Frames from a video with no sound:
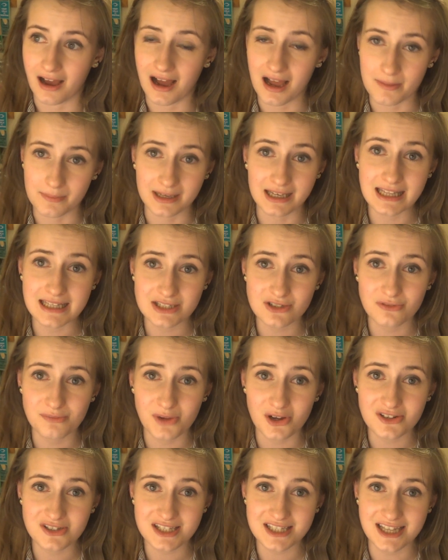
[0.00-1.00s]
I'm a little
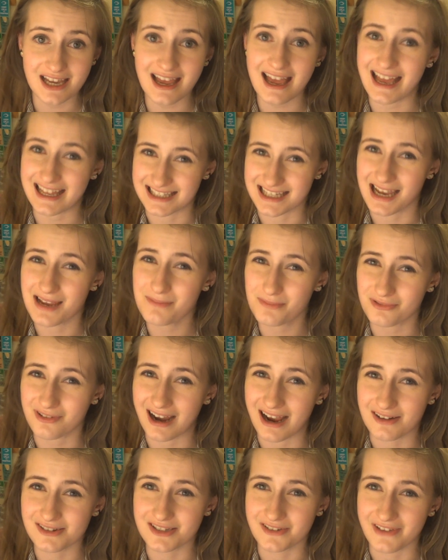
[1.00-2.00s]
monster and I'm
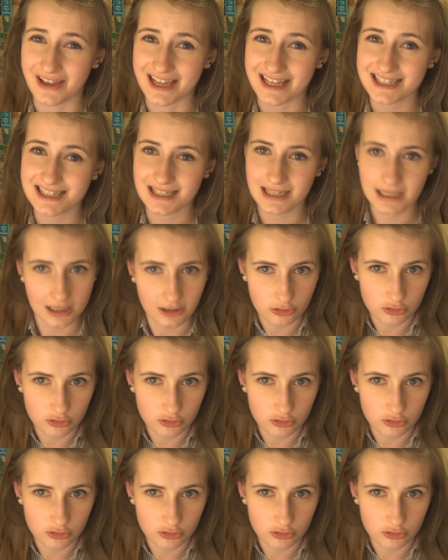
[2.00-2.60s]
proud of it.